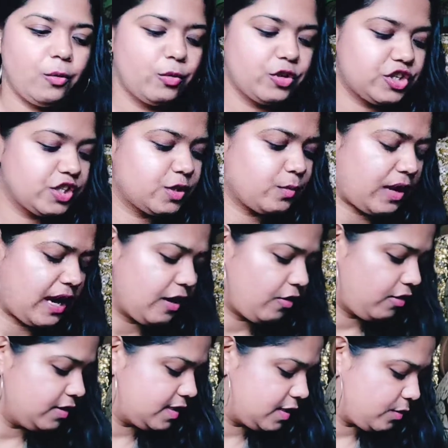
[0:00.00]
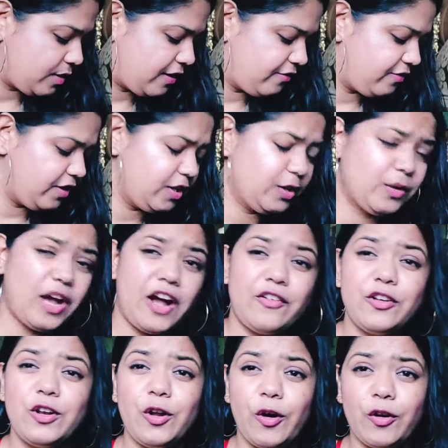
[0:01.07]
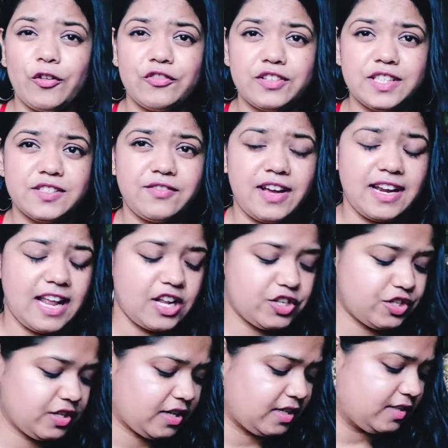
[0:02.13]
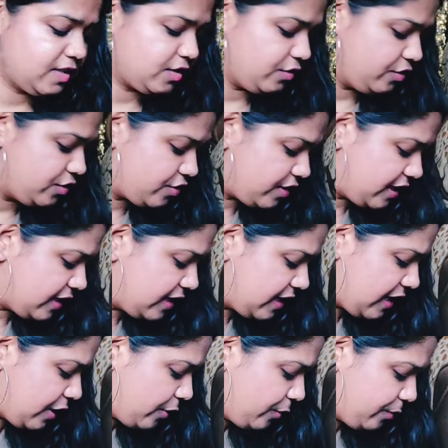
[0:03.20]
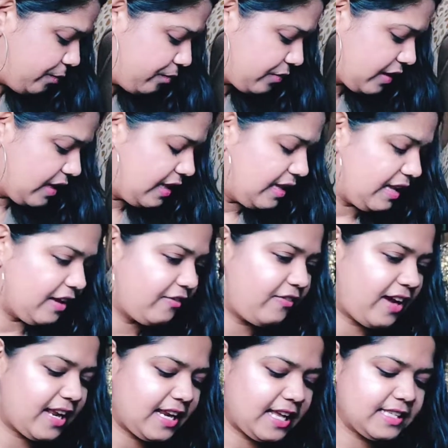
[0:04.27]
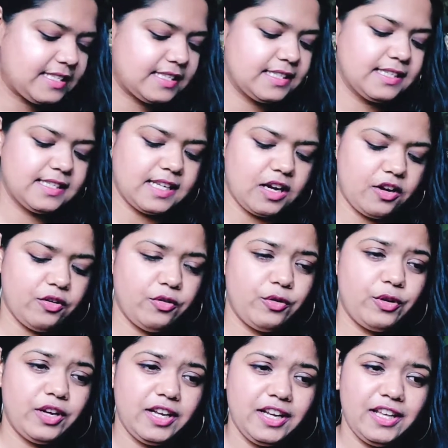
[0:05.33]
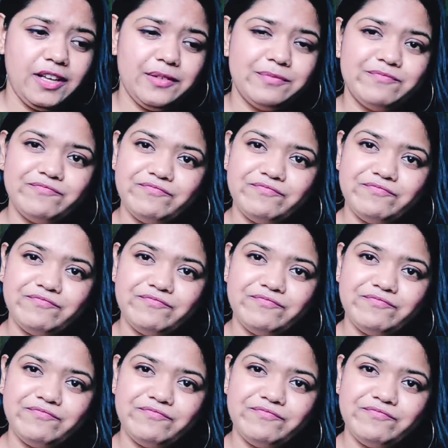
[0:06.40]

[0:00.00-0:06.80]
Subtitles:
Which is why also I feel you have a lot of these financial concerns right now, and finances are really